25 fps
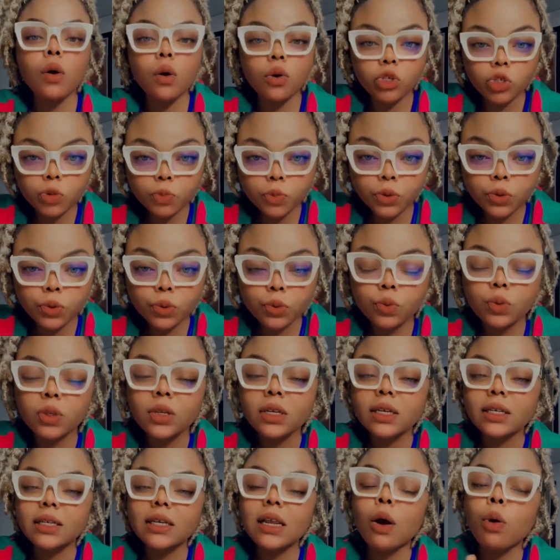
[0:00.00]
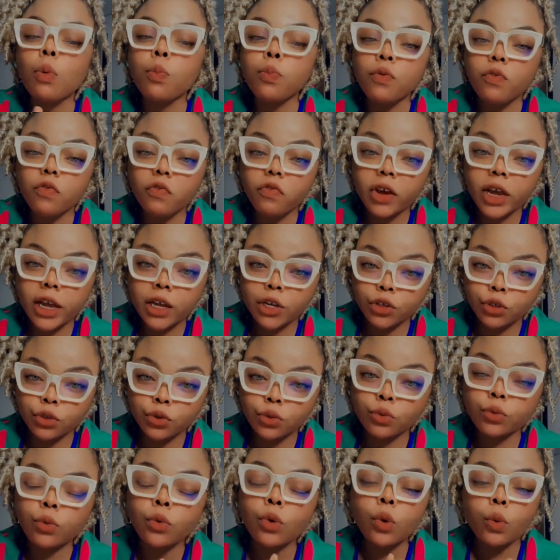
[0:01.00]
hospital that will provide
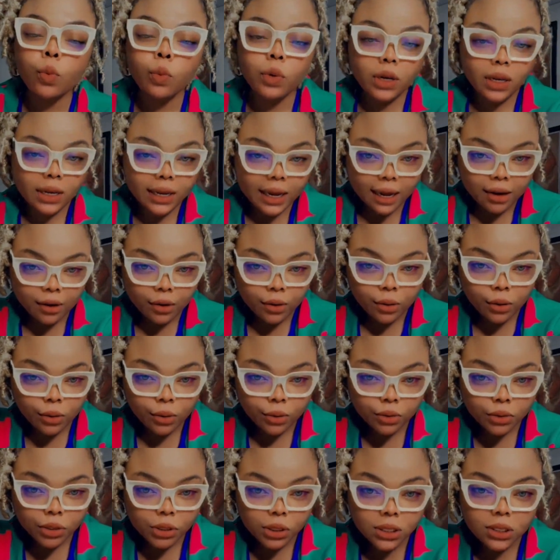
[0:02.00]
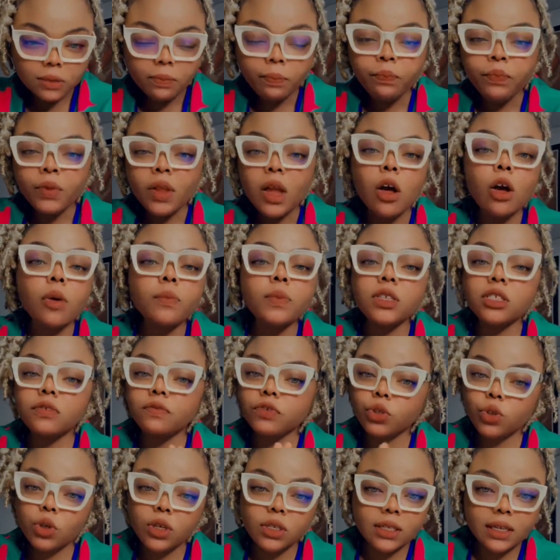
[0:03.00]
you with a gynecologist. I hope this
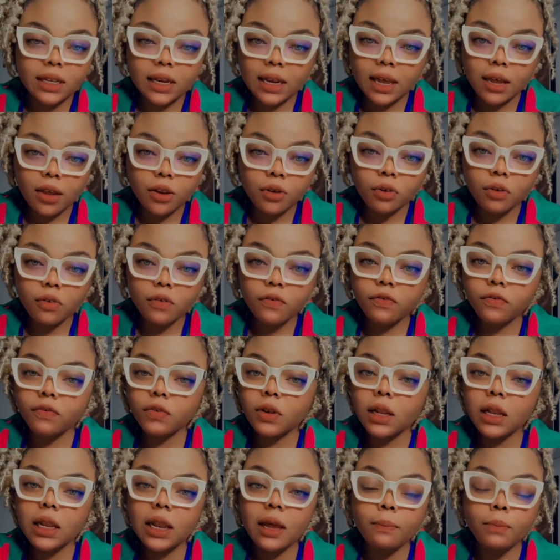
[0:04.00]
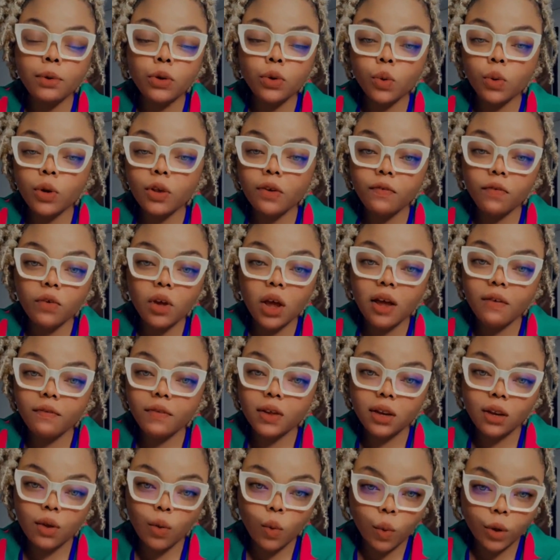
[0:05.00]
video is clear enough. Let me know if you have
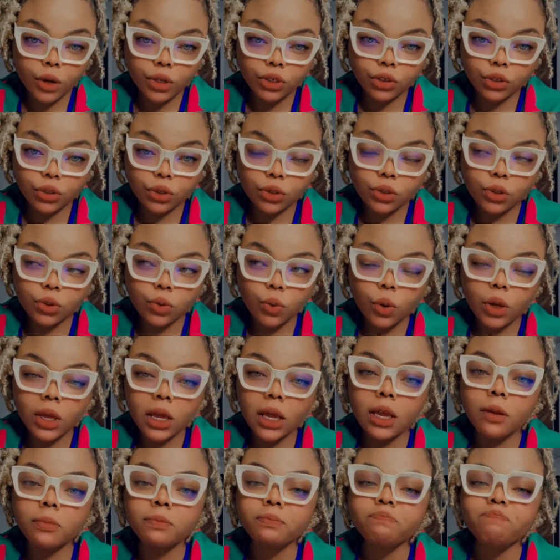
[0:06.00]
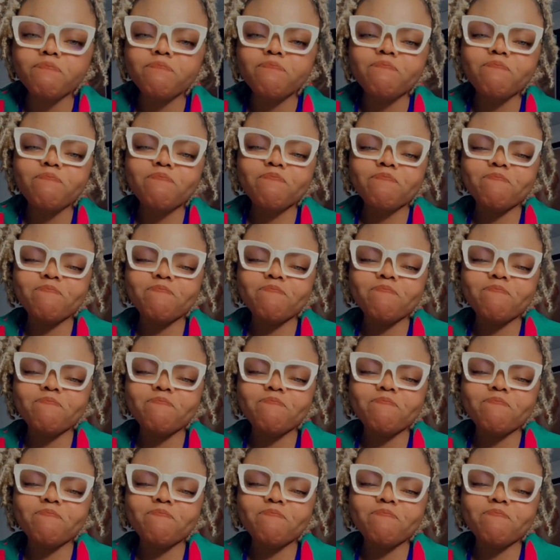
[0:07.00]
any questions, okay?